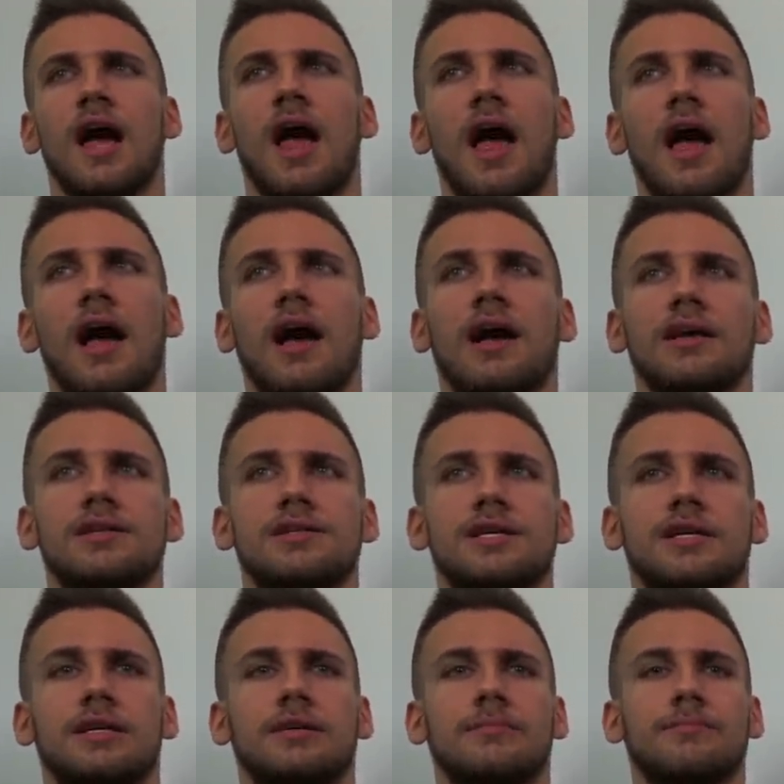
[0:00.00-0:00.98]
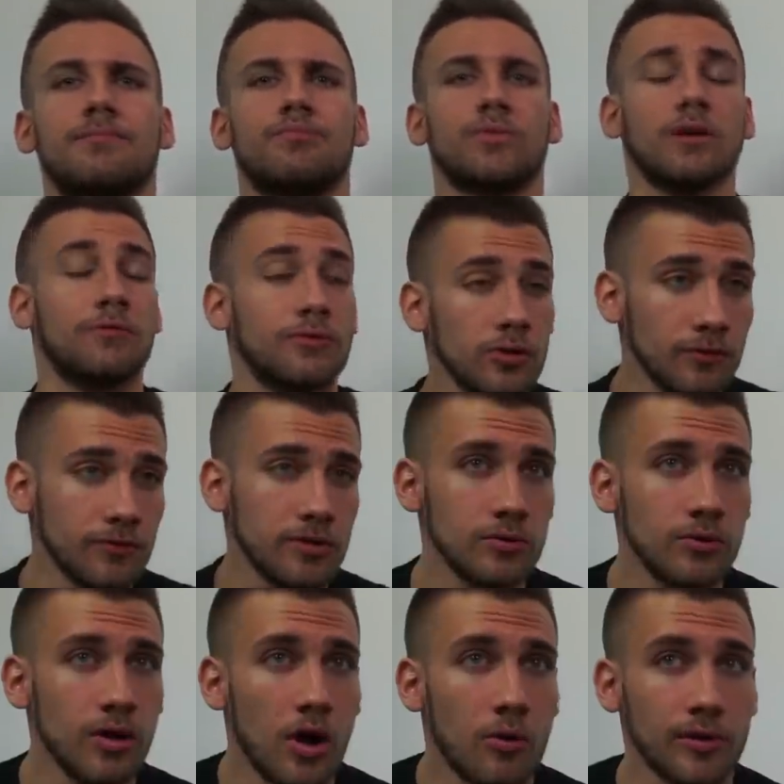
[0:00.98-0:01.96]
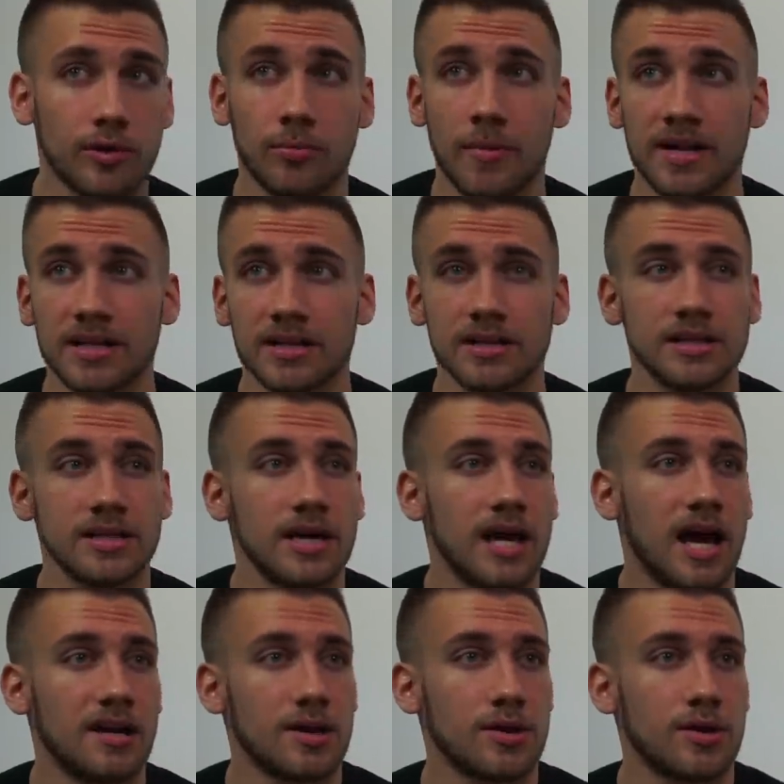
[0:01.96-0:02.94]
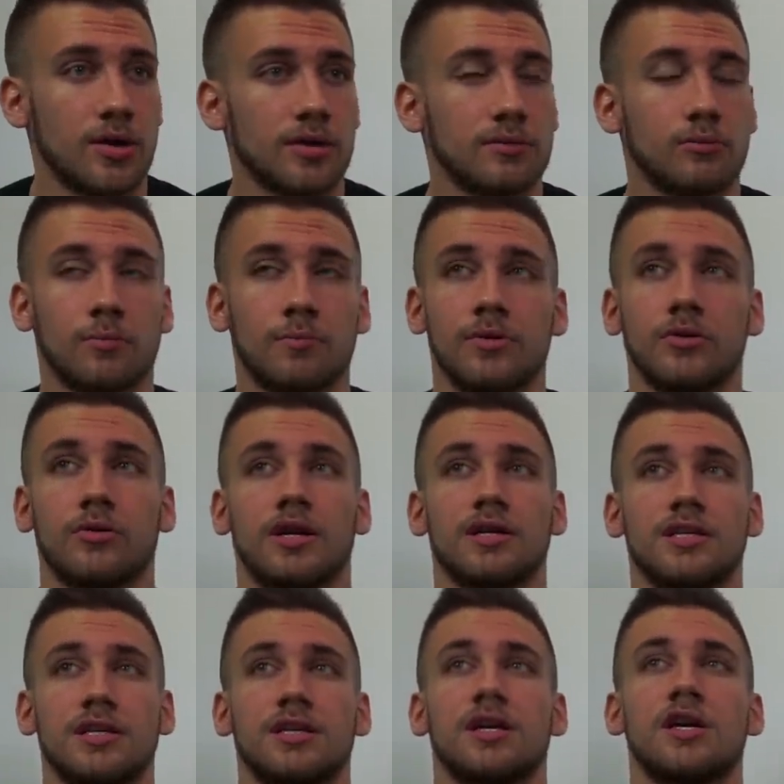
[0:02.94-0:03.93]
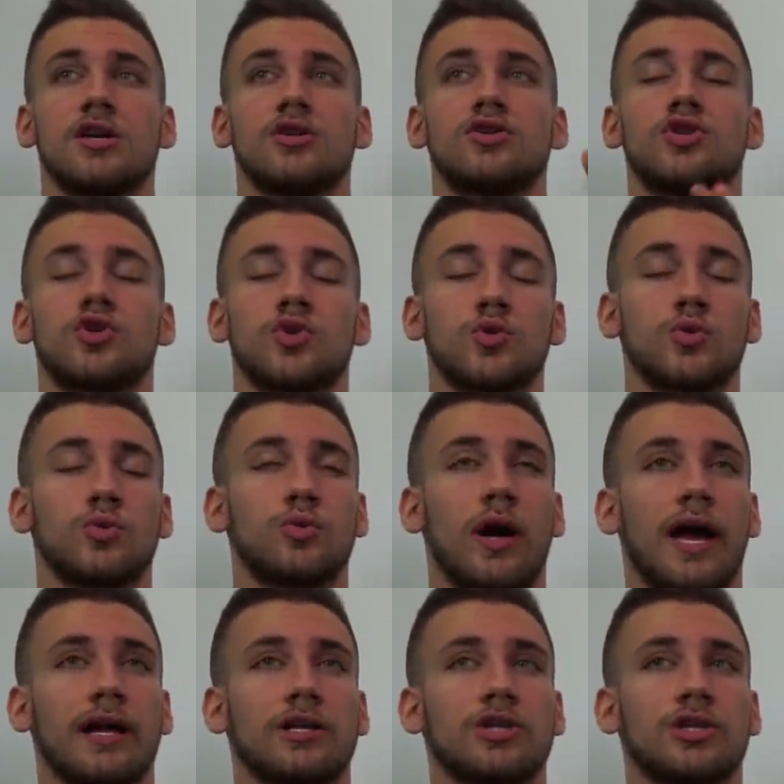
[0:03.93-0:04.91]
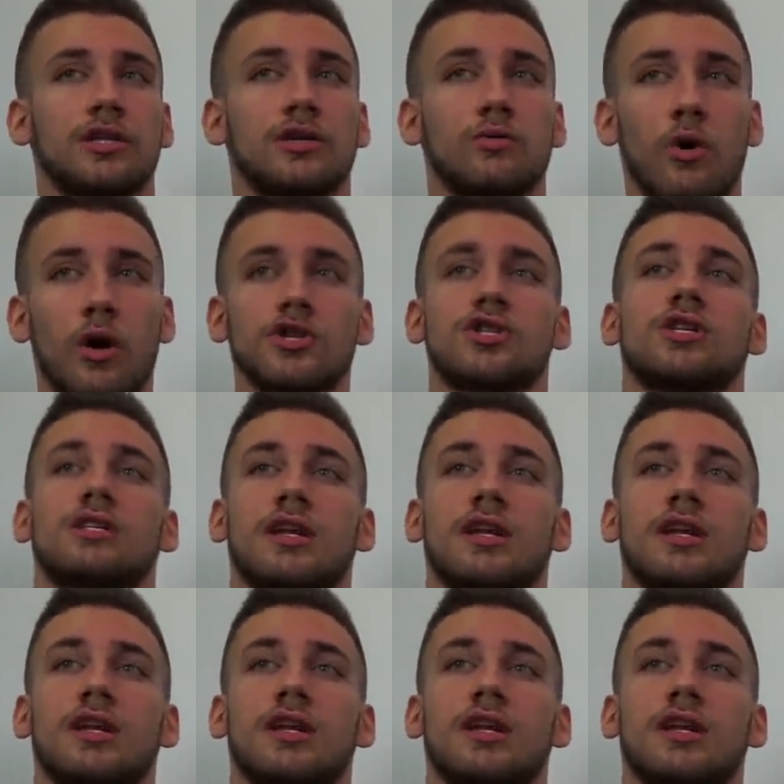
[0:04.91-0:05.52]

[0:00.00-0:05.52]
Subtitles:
And a few of you recommended it, and I thought it would be a good idea to actually watch it.